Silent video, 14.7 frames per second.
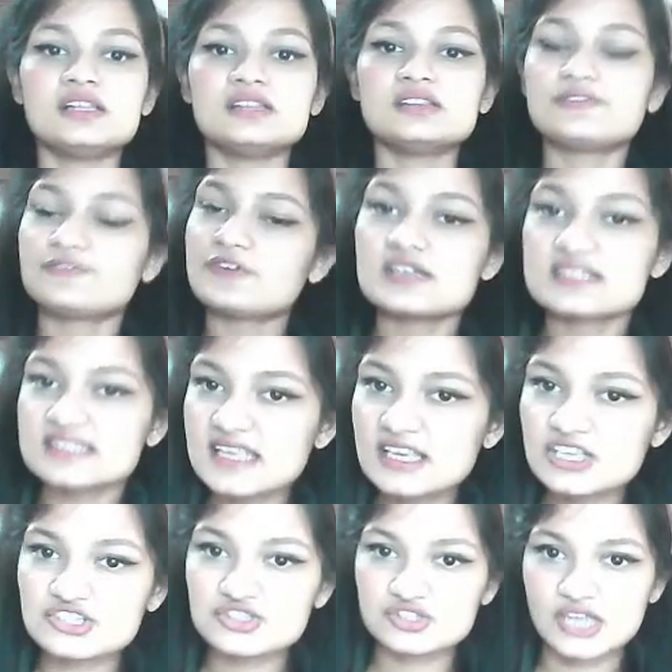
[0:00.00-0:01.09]
the first thing
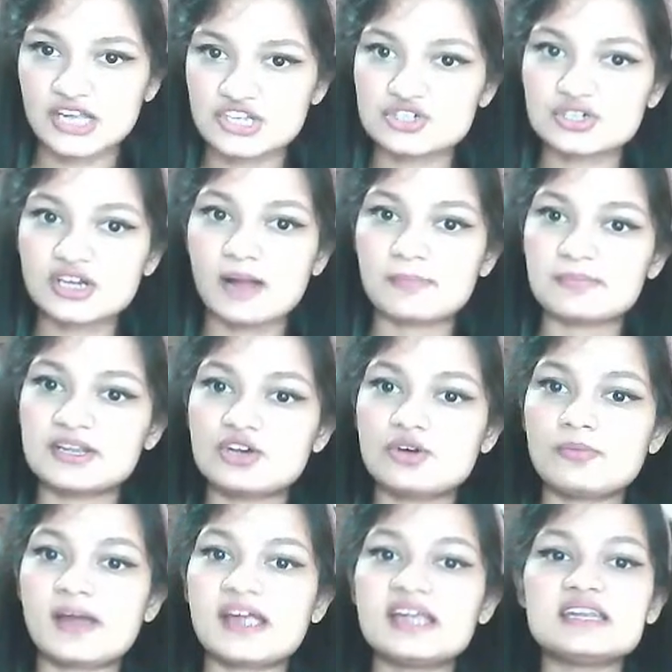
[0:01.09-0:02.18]
that should come to your
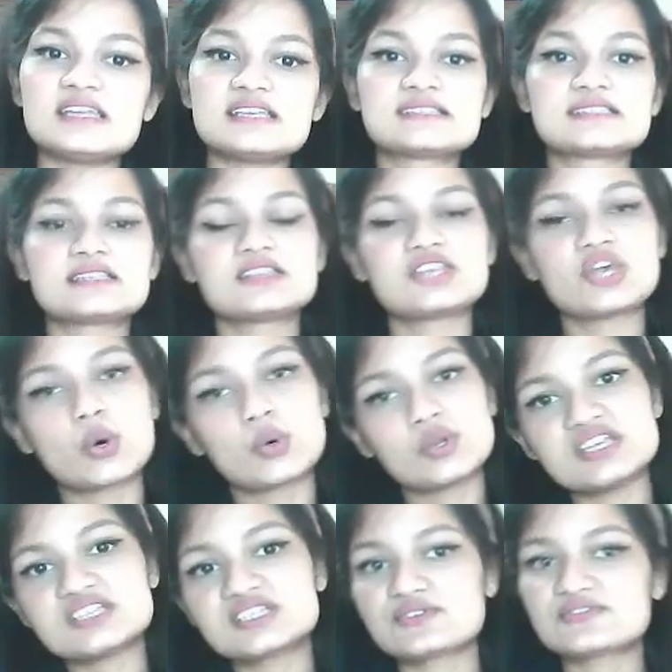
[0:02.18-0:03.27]
mind is the
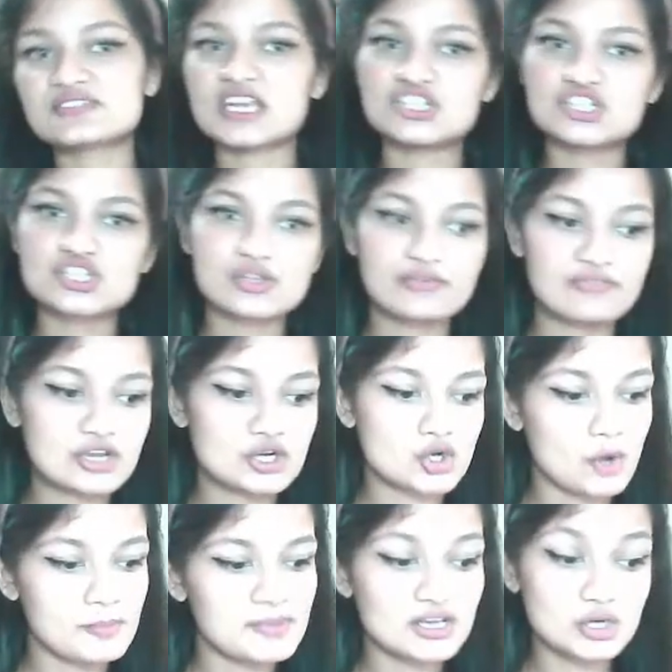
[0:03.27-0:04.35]
theories of stages of
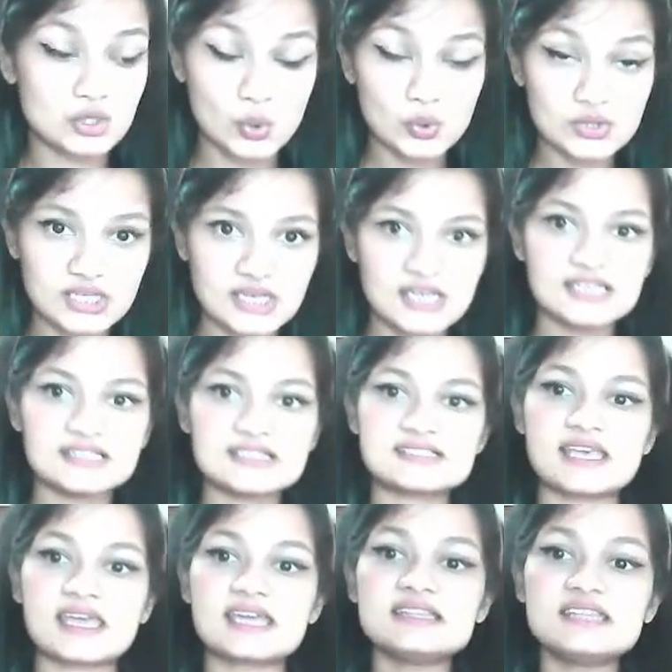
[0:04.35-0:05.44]
economic growth. The
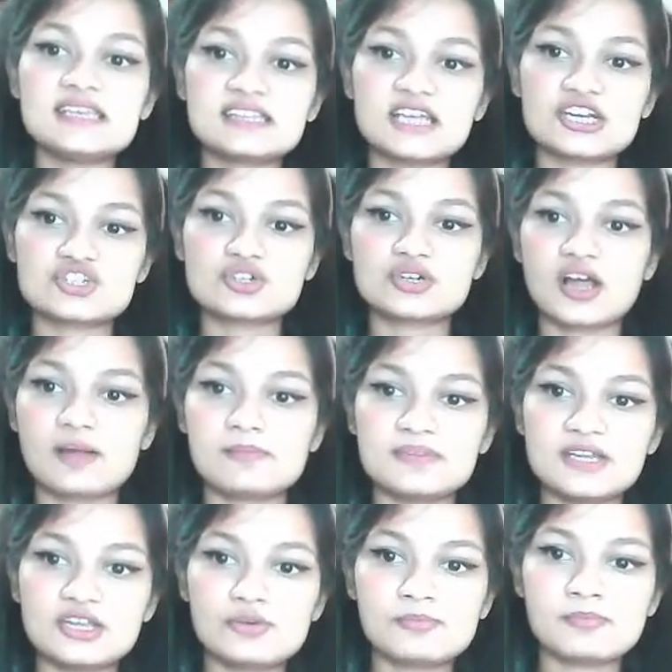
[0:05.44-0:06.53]
second thing that should come to
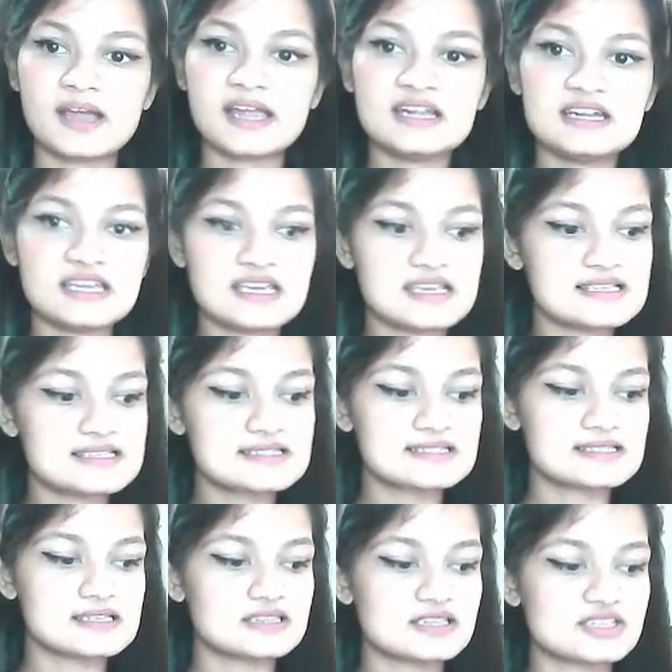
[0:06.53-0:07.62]
your mind is
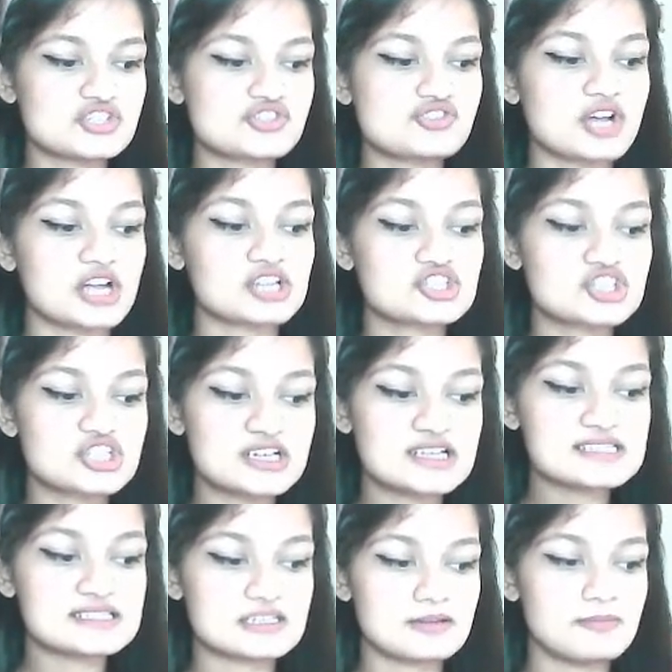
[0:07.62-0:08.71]
the
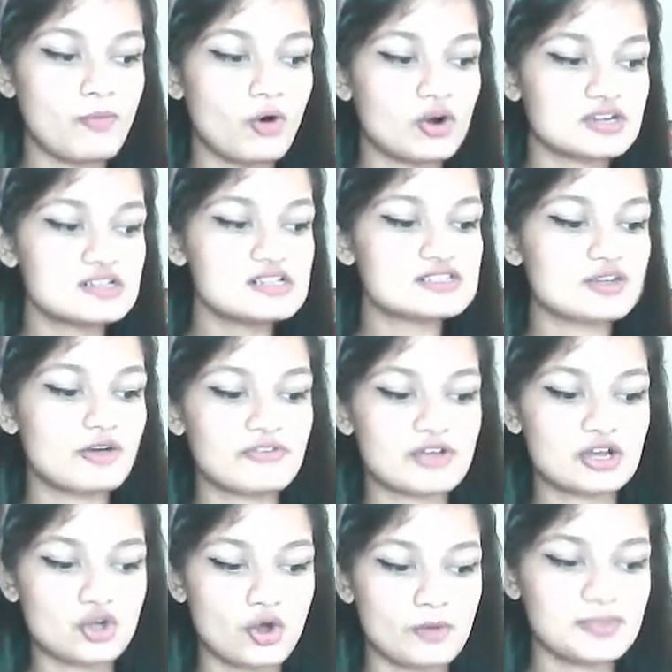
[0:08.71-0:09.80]
structuralist models of
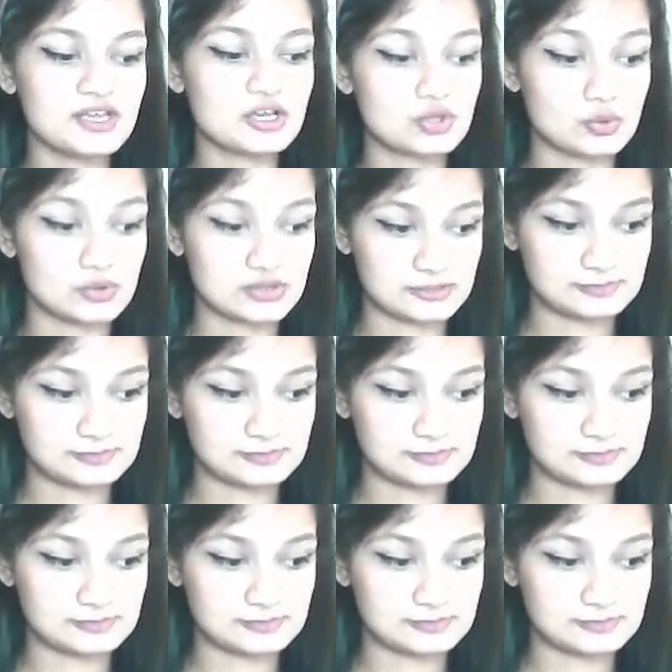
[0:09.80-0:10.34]
economic growth.